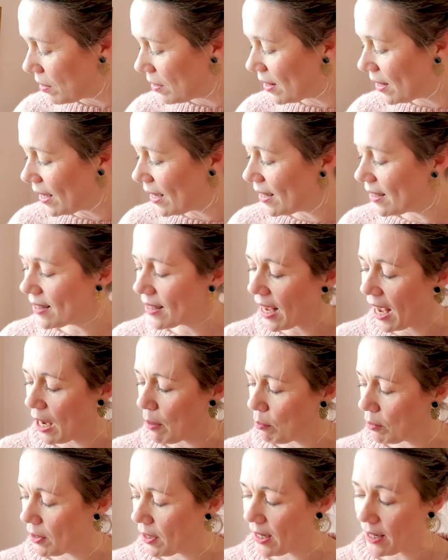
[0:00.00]
these
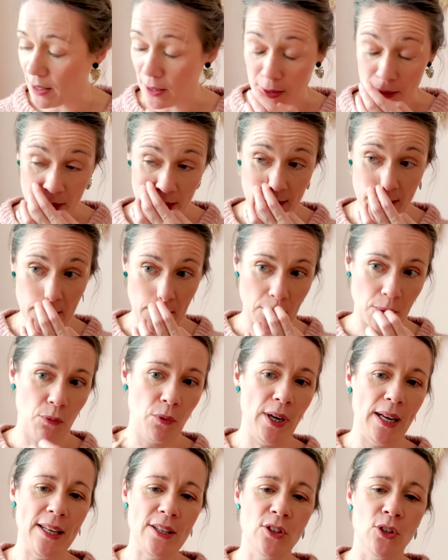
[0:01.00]
cable needles
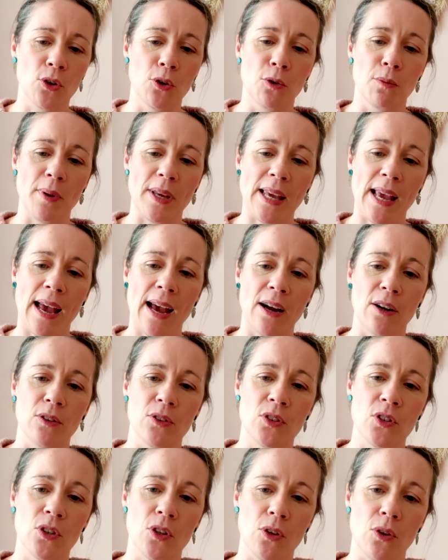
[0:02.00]
really taught me how
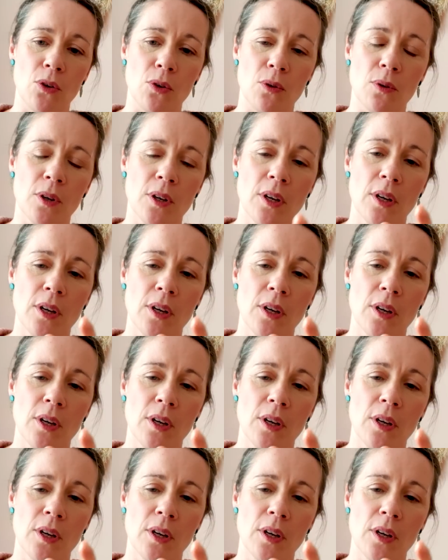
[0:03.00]
to